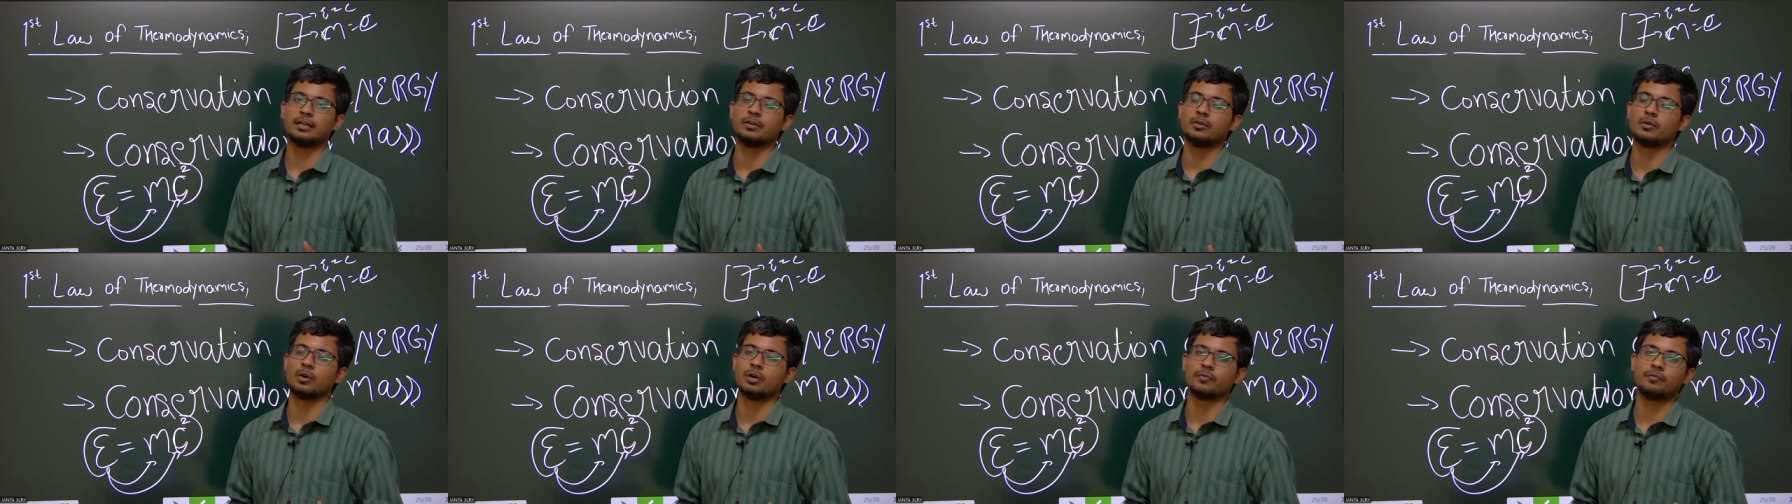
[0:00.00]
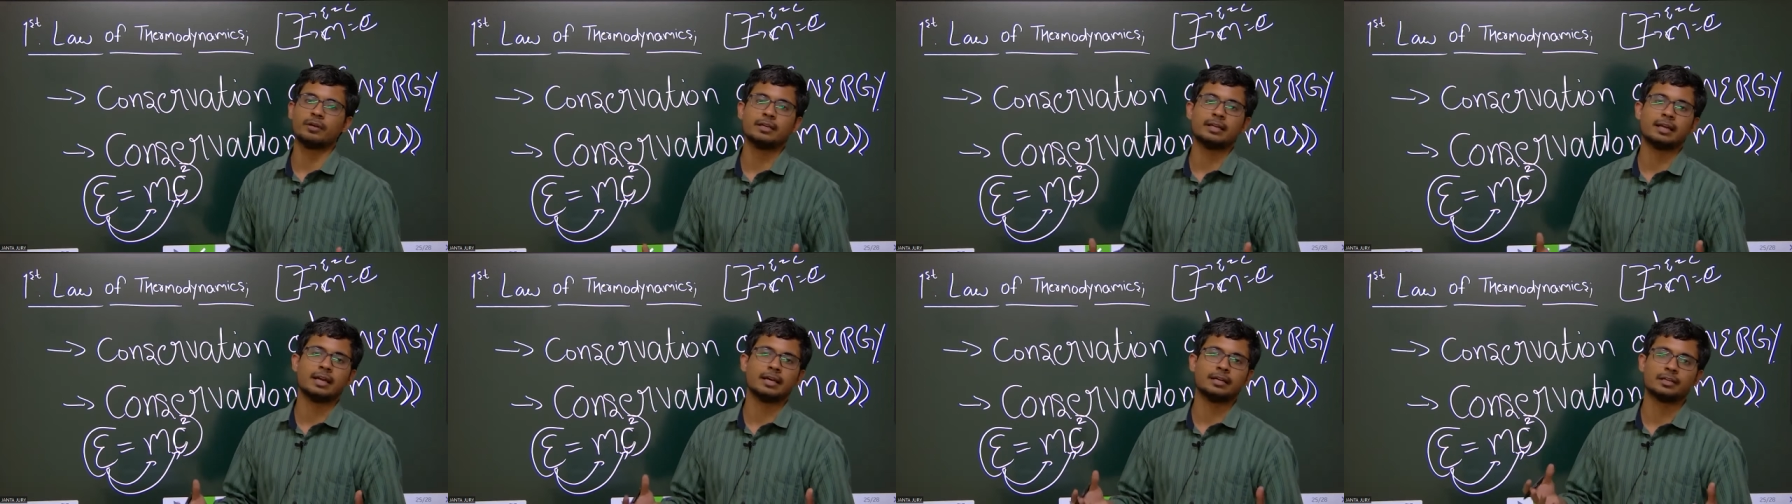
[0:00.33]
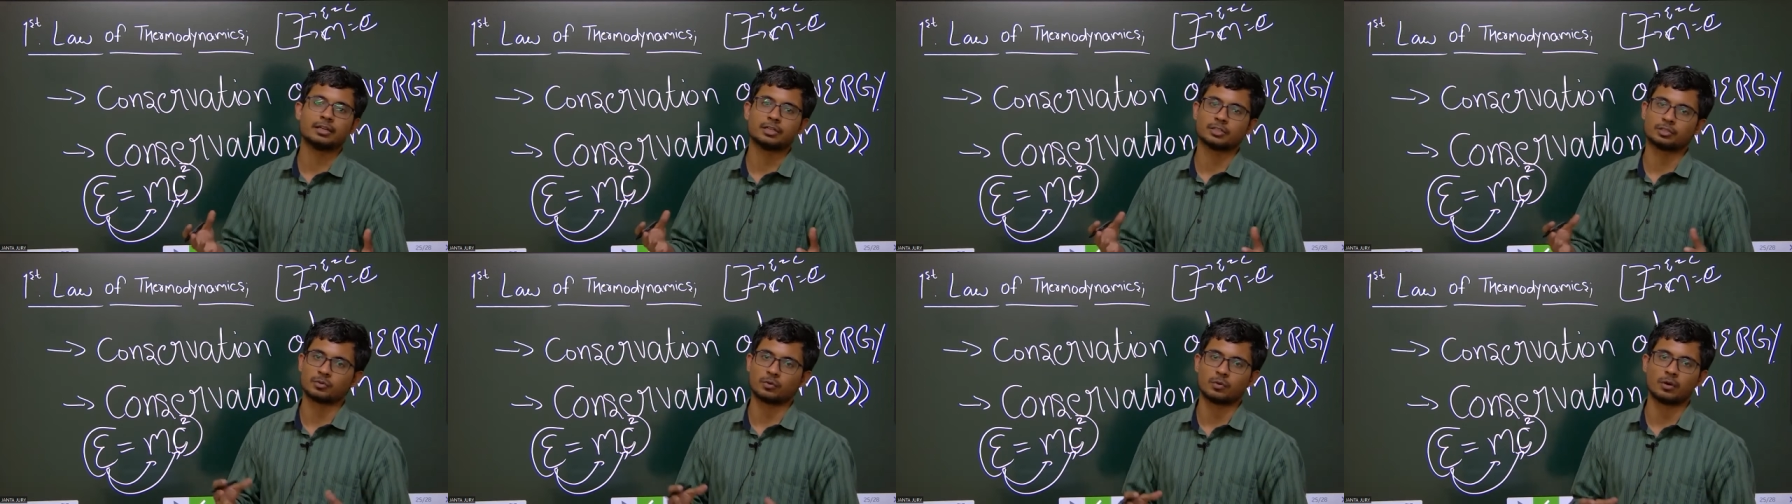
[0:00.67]
it not will
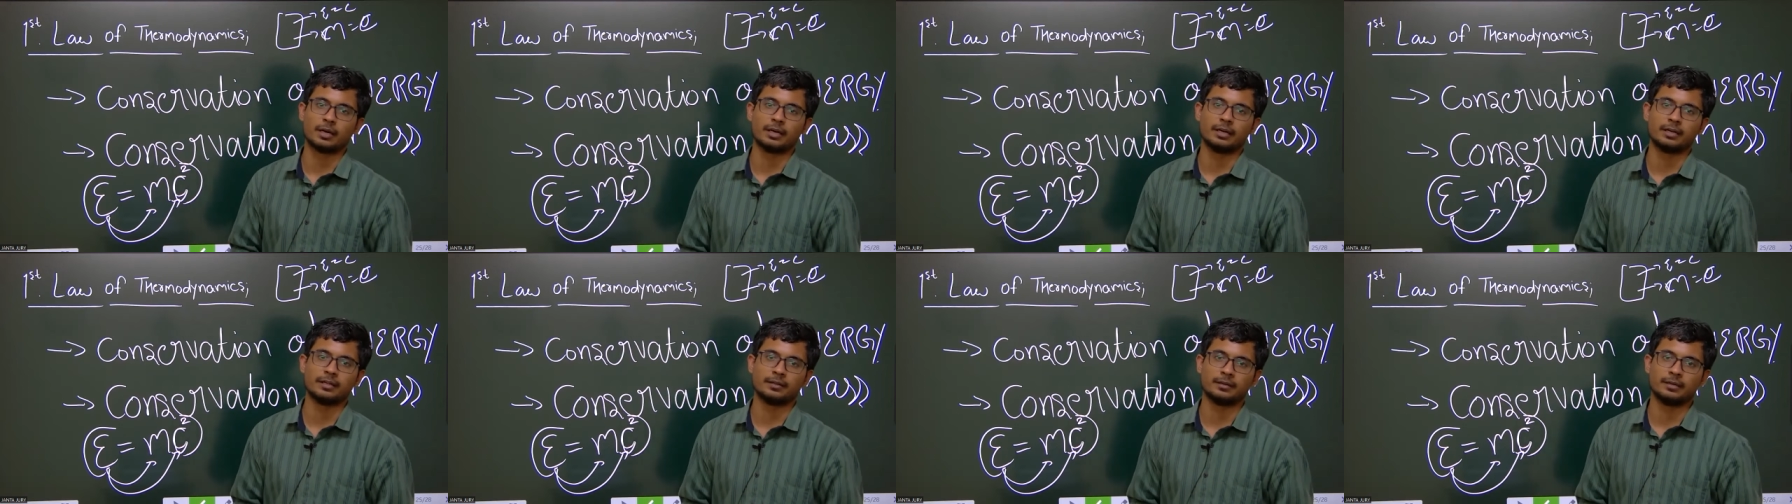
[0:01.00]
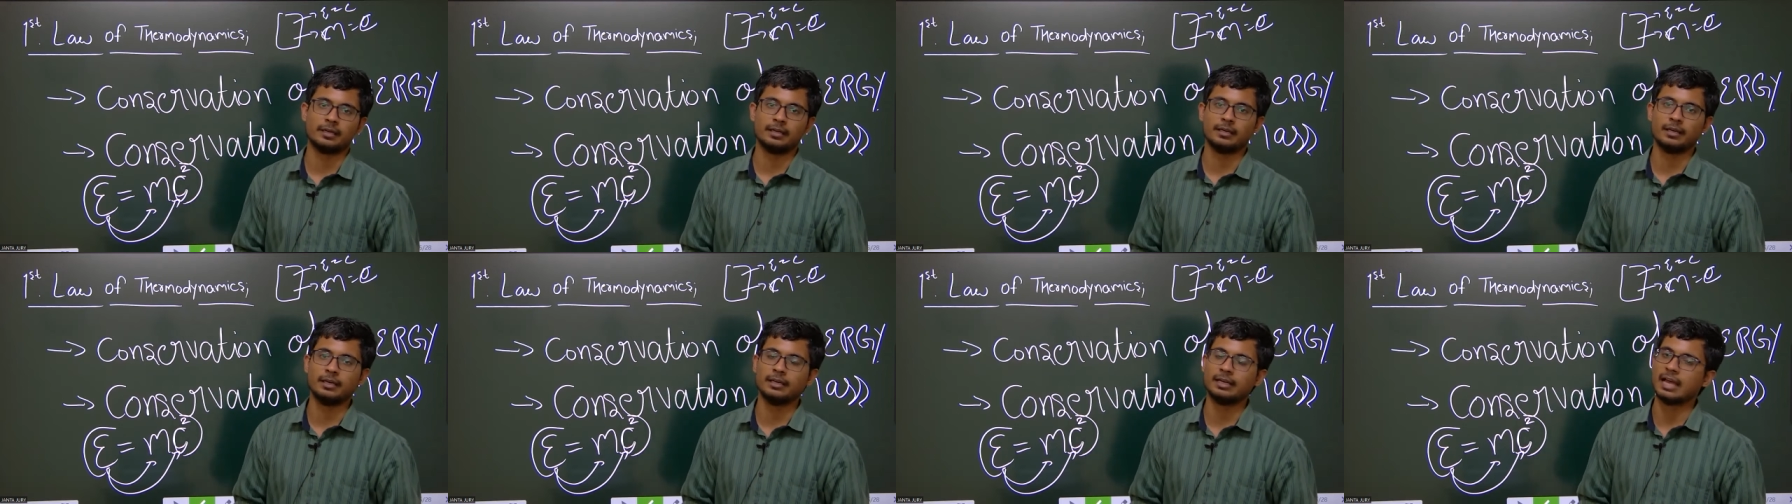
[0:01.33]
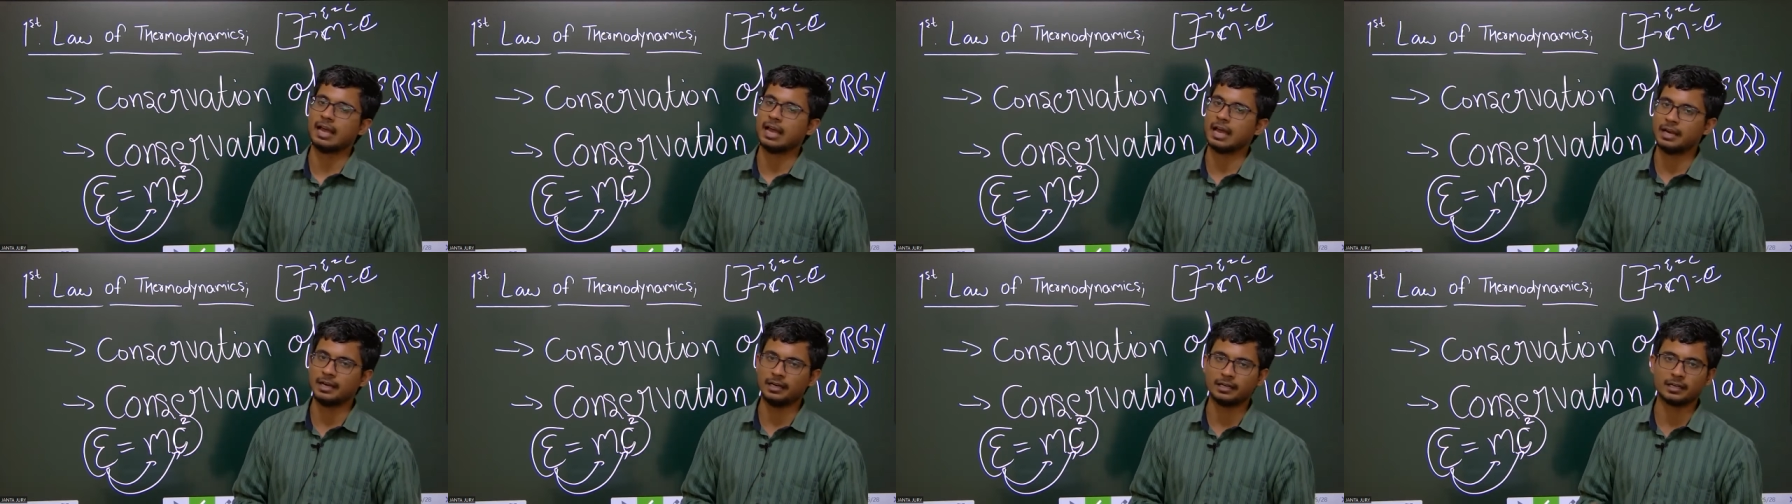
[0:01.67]
get destroyed
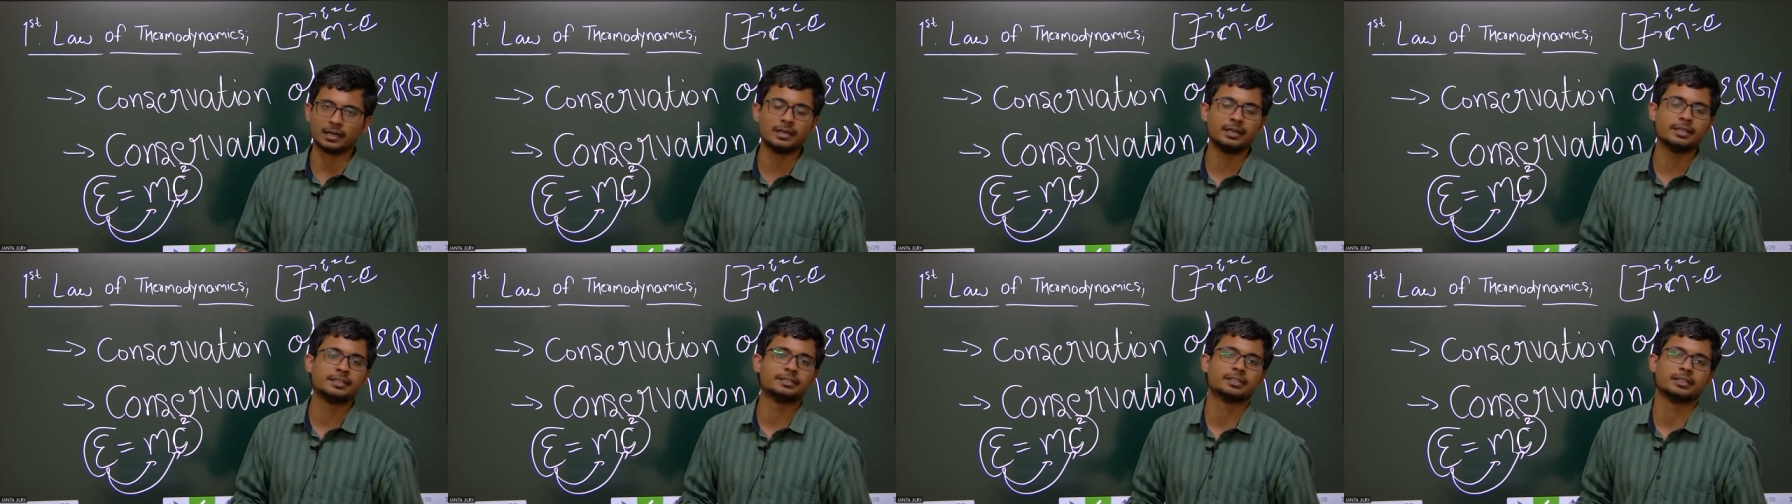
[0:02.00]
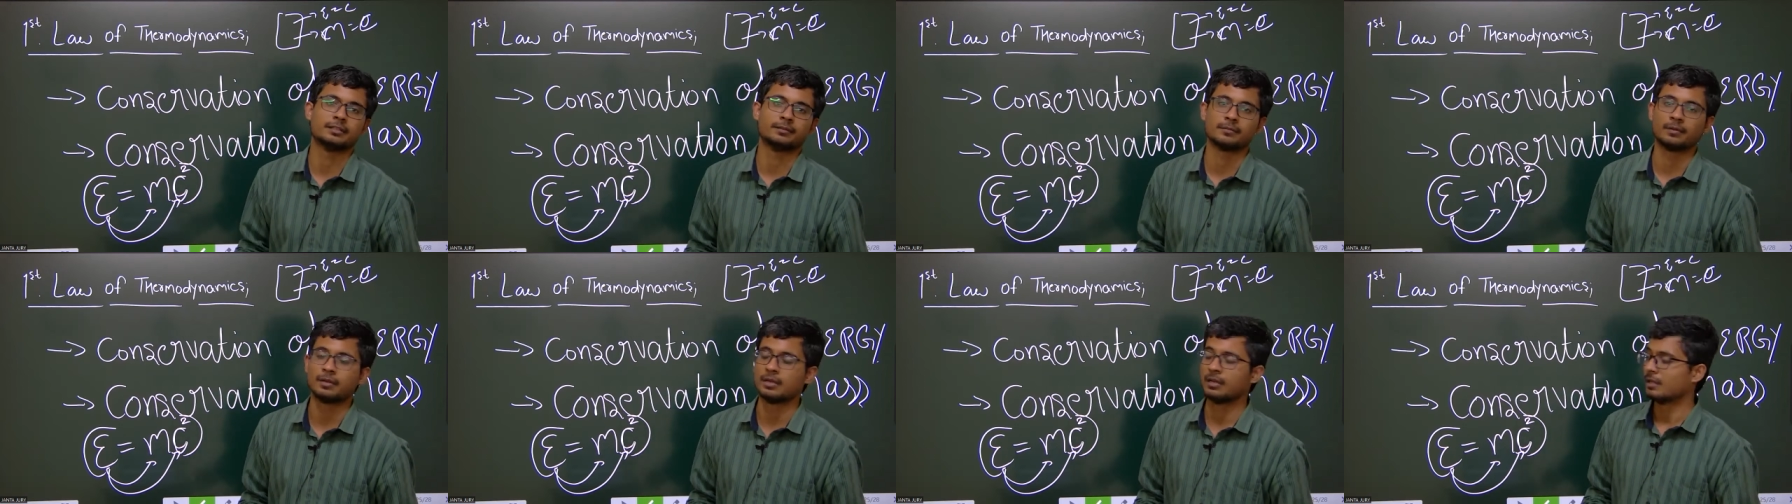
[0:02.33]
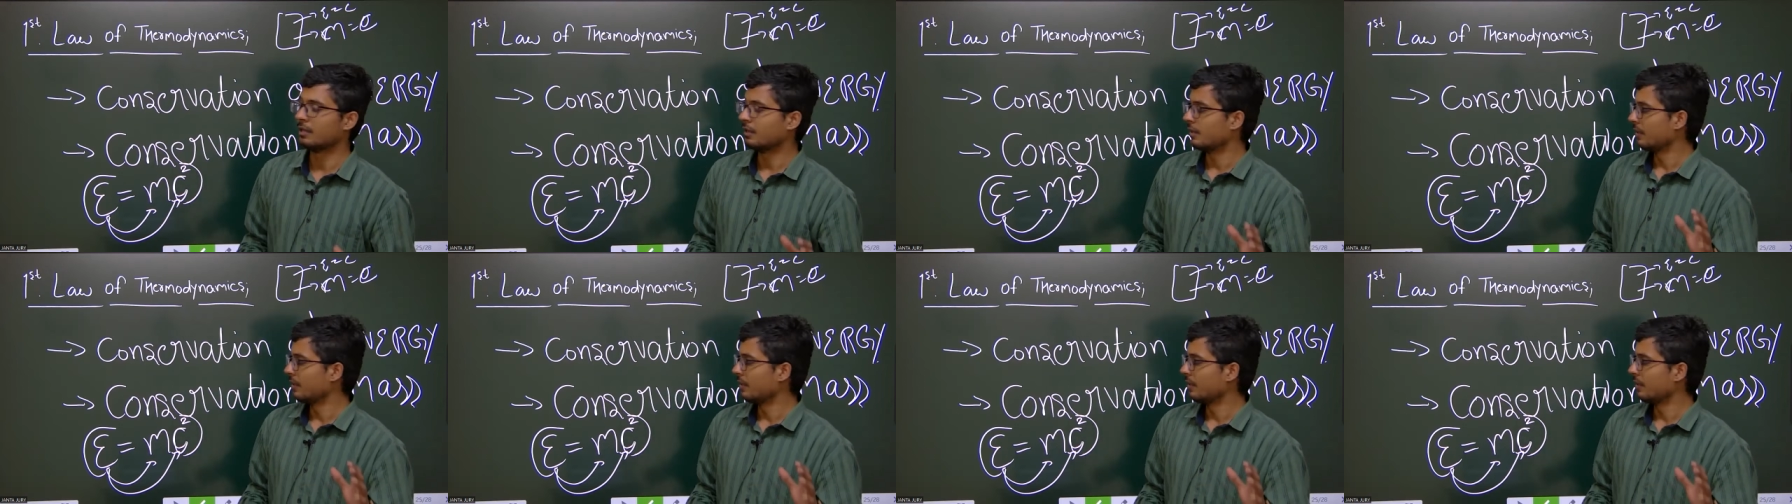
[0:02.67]
in any condition.